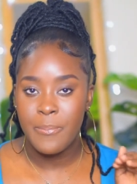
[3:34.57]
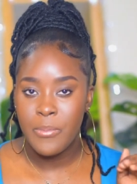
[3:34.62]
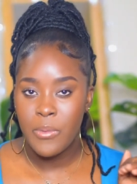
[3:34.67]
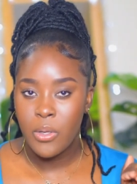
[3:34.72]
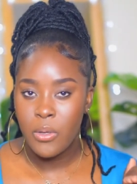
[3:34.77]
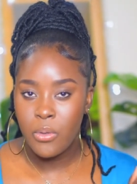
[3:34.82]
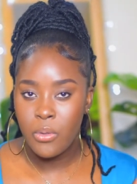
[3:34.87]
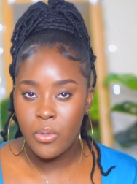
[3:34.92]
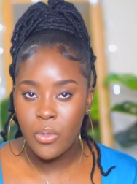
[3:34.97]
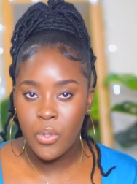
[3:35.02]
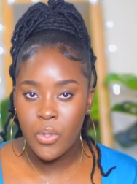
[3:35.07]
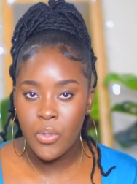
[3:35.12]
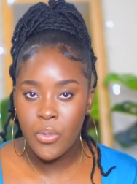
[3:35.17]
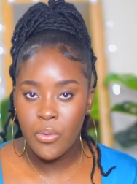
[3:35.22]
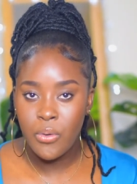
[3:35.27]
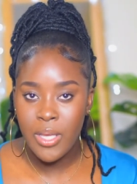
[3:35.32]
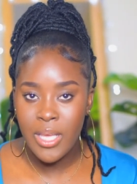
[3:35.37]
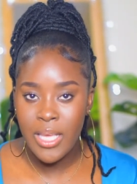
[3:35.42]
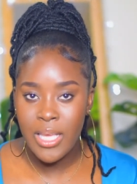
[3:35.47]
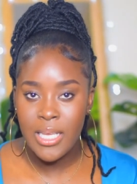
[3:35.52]
good
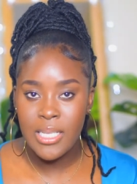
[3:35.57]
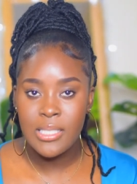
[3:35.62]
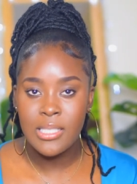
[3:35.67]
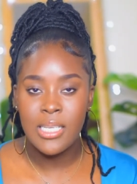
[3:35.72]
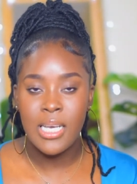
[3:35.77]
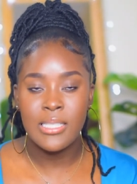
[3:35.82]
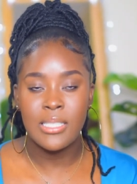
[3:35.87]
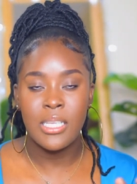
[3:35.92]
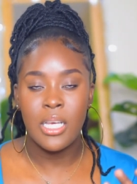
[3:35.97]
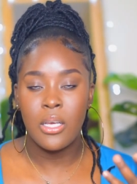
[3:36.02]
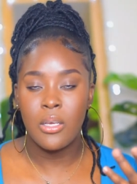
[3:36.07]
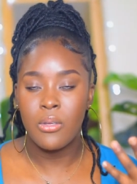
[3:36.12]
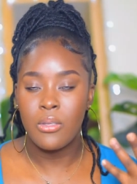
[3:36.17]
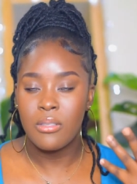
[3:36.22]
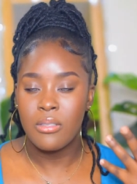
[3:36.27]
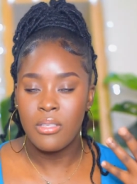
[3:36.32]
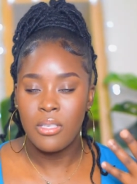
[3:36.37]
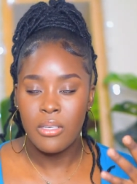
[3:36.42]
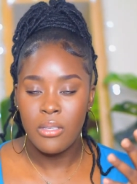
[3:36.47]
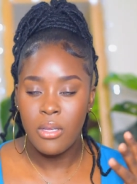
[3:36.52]
rate as a
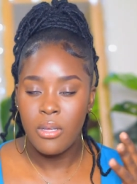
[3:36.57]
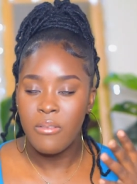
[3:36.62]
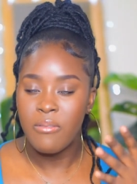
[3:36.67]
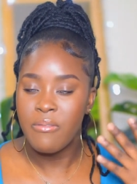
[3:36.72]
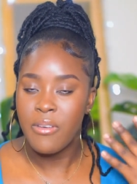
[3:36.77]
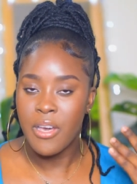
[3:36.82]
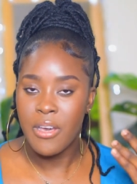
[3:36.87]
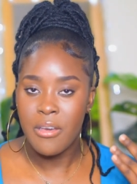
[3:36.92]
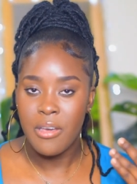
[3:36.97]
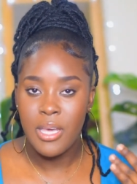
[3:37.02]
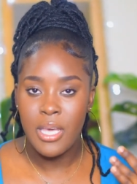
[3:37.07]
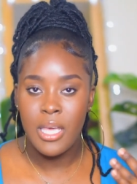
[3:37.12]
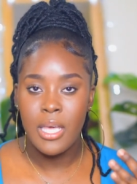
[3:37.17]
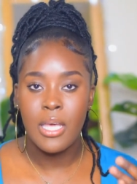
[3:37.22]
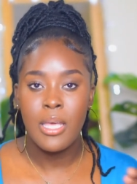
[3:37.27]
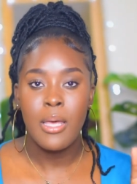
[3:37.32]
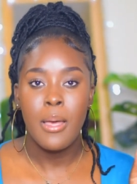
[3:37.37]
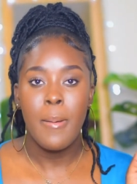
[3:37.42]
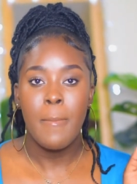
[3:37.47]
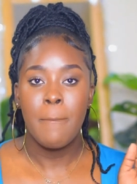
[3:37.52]
you know very
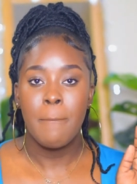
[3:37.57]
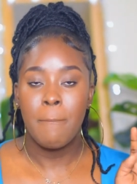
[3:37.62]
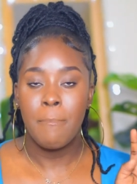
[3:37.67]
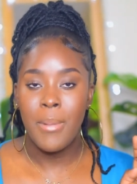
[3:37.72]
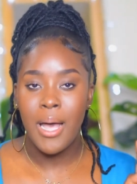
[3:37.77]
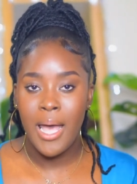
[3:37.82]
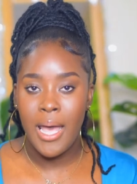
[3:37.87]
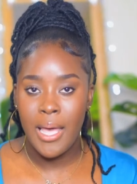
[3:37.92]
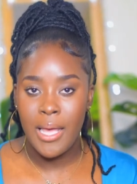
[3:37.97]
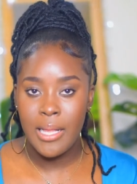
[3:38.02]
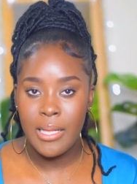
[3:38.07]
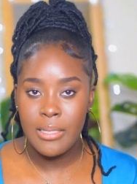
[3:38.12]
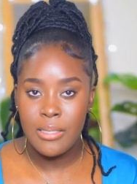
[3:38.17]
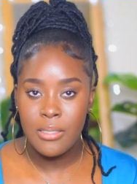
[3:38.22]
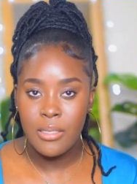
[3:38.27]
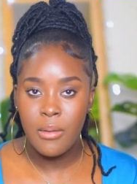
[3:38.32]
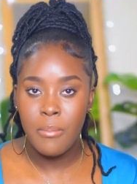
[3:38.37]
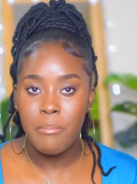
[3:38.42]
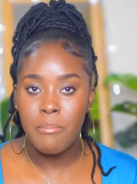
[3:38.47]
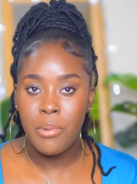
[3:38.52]

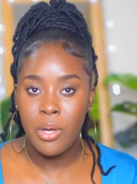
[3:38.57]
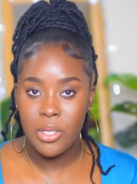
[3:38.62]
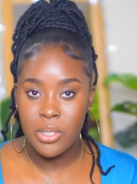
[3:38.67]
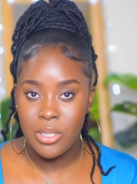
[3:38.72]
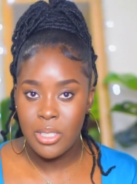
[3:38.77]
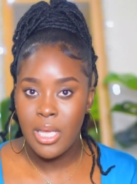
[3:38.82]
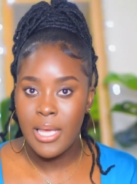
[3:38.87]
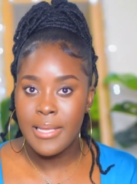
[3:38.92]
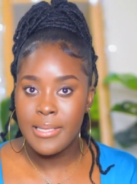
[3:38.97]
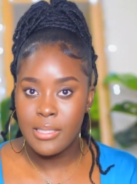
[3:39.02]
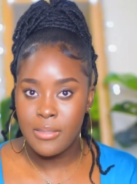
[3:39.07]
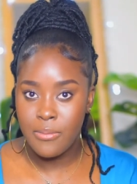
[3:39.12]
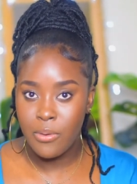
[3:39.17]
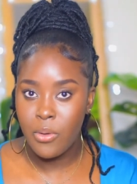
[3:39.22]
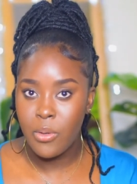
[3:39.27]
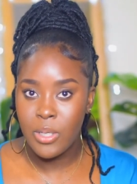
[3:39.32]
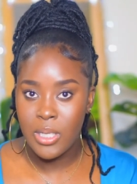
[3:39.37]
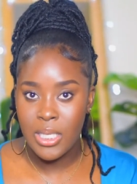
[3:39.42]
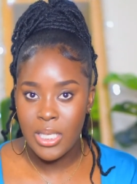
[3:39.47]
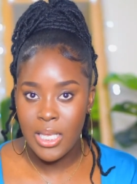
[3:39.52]
mild but
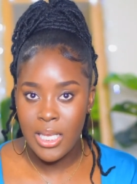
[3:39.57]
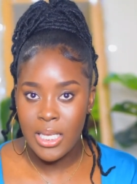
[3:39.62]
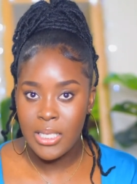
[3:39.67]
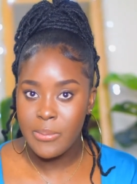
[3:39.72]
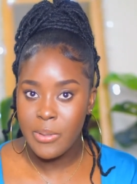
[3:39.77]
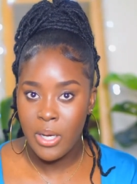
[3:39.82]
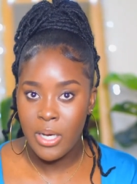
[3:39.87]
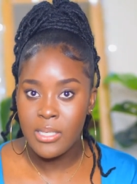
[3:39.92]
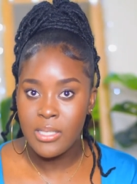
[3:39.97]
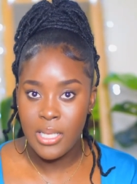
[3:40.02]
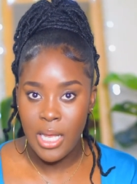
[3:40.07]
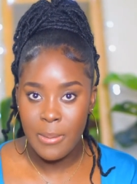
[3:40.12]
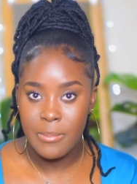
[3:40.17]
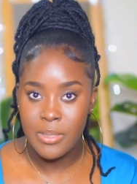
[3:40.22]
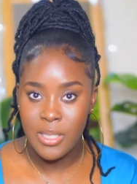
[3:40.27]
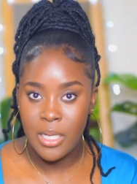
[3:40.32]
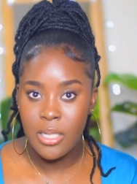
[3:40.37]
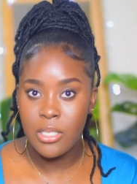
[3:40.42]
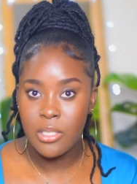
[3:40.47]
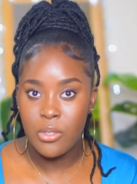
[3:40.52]
exfoliate because i'm
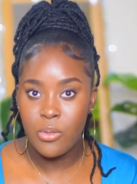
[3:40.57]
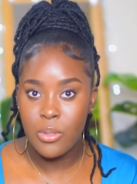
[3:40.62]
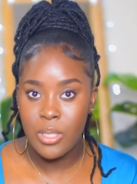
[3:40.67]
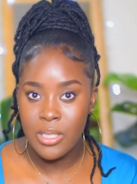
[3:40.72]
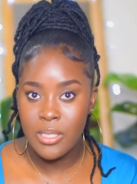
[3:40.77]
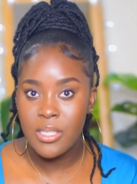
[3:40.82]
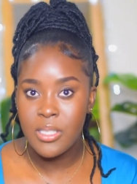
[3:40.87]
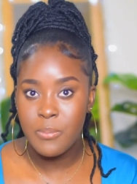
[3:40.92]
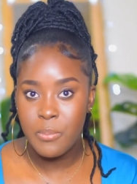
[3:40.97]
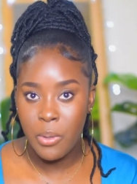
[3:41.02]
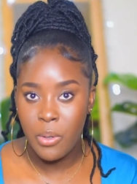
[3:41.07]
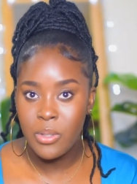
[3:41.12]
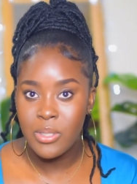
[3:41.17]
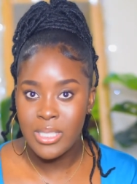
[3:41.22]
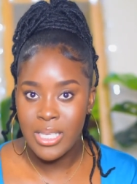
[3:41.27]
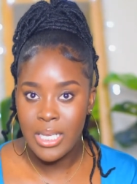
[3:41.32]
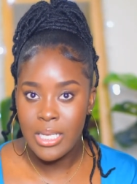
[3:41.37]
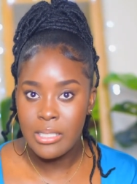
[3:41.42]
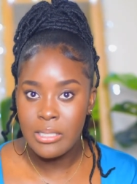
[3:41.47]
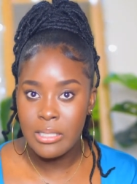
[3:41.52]
telling you this is
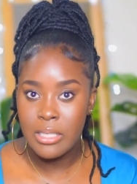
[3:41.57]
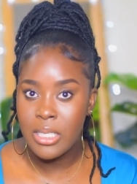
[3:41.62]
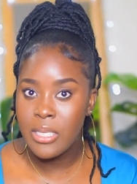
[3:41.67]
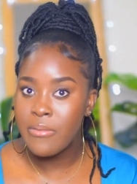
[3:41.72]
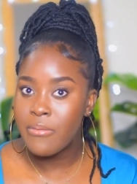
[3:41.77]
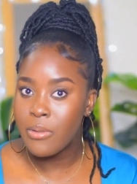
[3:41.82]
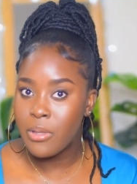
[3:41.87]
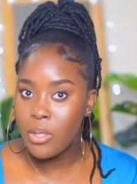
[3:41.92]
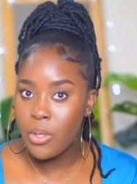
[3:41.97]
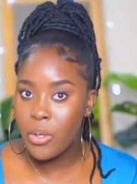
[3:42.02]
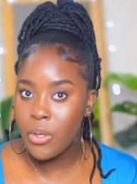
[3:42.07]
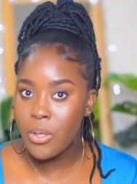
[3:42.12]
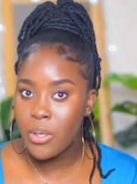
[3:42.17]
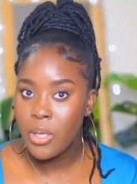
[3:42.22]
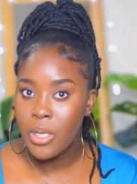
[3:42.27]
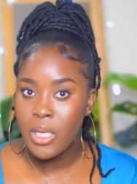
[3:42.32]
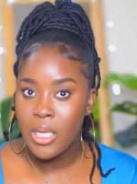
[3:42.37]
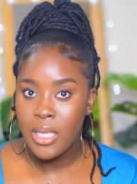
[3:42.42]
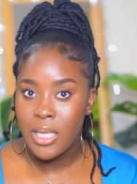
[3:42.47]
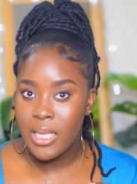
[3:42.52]
potent even though
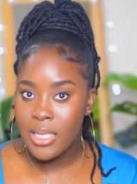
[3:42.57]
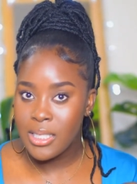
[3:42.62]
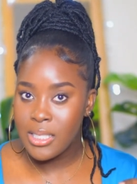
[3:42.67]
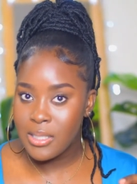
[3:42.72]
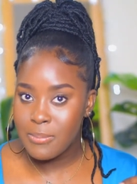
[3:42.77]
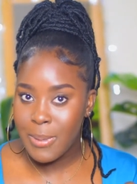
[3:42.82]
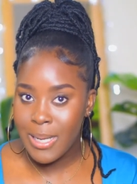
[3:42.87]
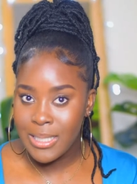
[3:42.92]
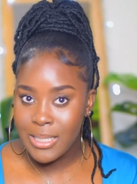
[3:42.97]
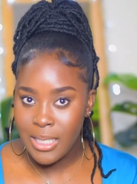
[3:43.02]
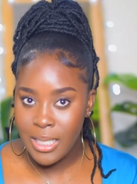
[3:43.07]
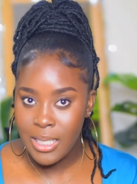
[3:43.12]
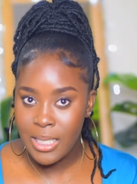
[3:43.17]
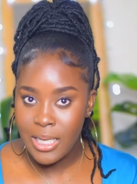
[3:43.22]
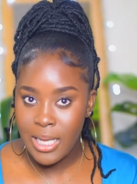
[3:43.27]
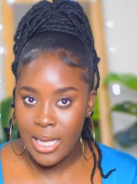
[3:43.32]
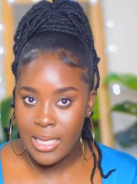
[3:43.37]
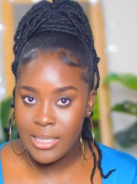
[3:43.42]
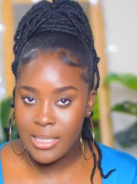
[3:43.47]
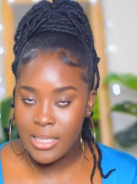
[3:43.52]
it is mandelic
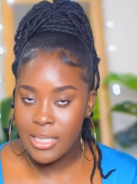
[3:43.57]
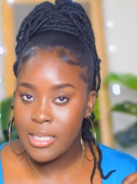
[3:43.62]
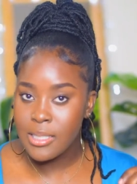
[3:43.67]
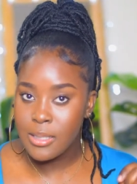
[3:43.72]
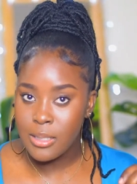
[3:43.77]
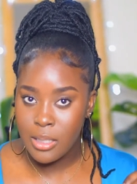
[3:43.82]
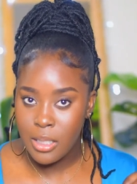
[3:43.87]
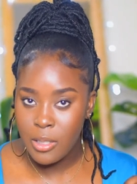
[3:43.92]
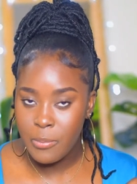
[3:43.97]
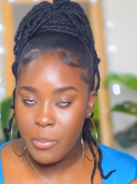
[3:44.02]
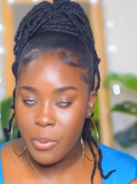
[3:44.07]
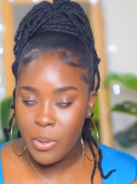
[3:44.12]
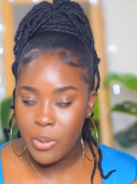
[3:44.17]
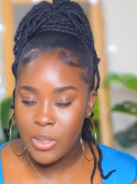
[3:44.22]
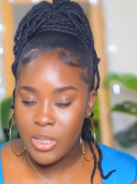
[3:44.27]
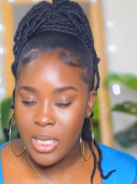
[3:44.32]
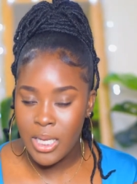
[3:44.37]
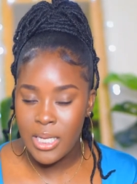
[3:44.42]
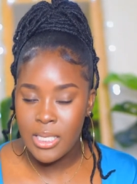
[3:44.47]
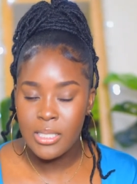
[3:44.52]
acid it's still
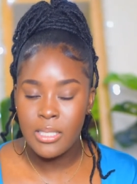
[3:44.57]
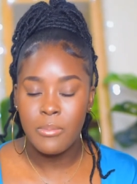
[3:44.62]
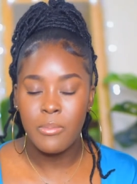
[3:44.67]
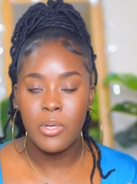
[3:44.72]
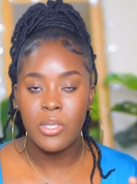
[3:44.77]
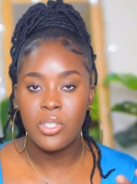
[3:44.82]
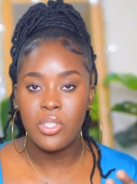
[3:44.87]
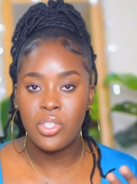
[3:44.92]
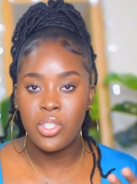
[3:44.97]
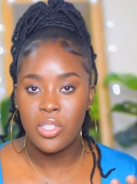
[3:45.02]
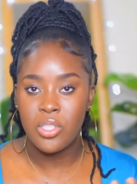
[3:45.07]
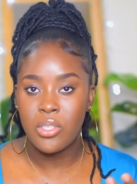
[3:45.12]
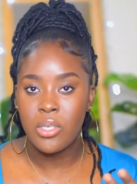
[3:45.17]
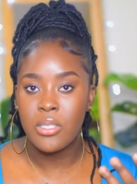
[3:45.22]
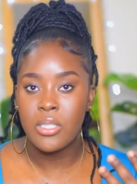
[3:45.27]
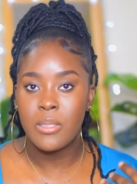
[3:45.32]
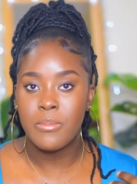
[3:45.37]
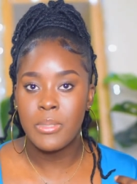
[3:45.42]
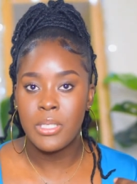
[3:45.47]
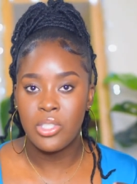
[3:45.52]
potent but it's just going
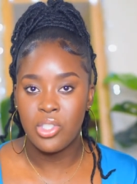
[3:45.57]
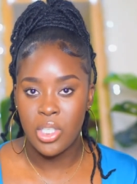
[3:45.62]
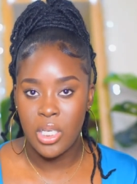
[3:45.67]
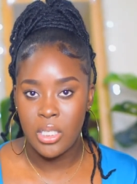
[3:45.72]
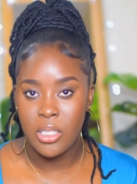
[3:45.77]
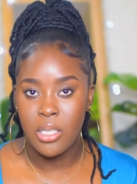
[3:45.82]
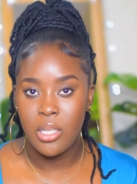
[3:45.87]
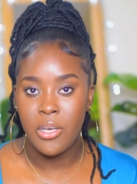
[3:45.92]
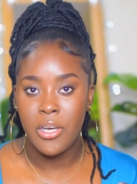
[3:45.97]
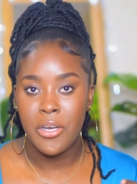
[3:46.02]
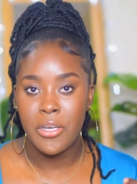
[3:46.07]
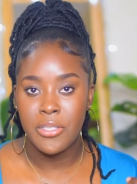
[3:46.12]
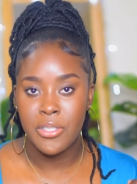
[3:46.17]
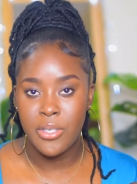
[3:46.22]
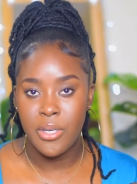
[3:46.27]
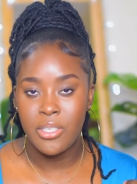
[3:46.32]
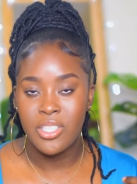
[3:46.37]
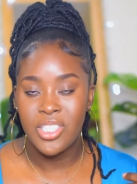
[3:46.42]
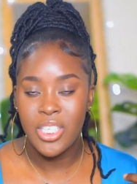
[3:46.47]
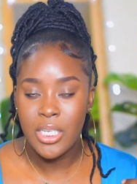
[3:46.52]
to be gentler on
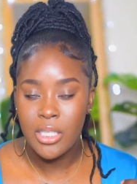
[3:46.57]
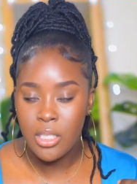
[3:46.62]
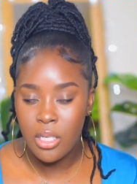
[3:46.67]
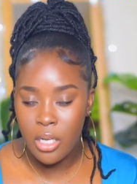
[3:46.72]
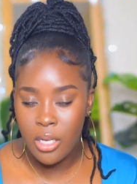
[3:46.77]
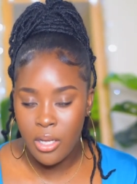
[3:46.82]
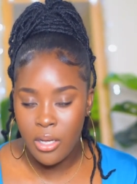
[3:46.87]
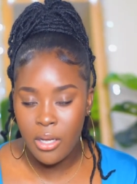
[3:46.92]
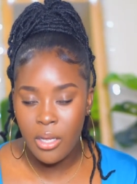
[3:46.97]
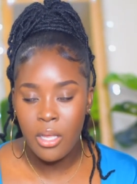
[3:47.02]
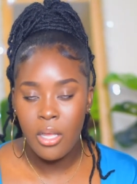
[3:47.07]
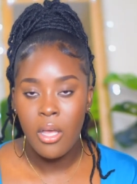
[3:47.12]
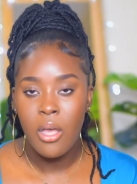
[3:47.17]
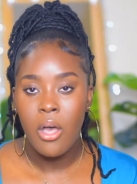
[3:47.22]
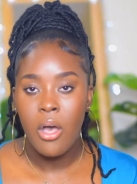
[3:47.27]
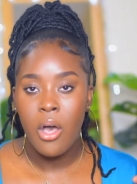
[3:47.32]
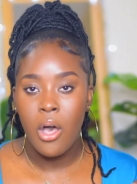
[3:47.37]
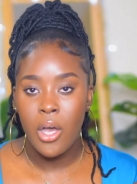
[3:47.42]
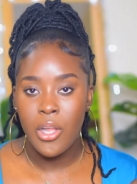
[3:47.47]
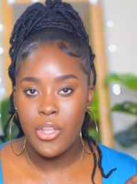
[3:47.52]
gentler
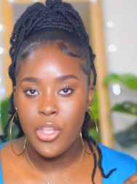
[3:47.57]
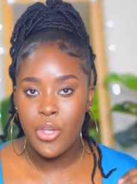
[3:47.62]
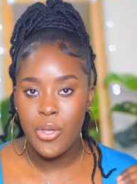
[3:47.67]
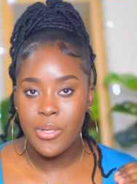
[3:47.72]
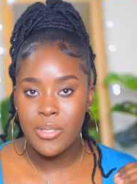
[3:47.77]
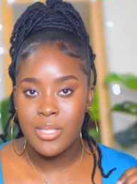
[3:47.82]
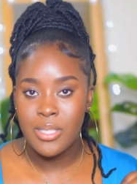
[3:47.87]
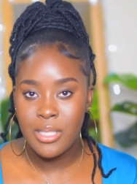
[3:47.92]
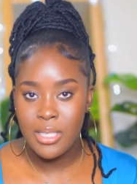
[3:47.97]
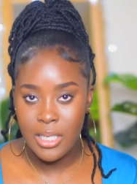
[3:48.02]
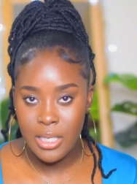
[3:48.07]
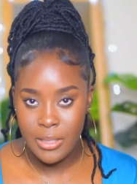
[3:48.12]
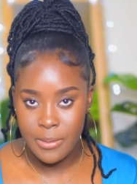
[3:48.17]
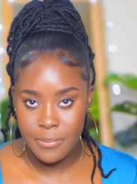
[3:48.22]
on your skin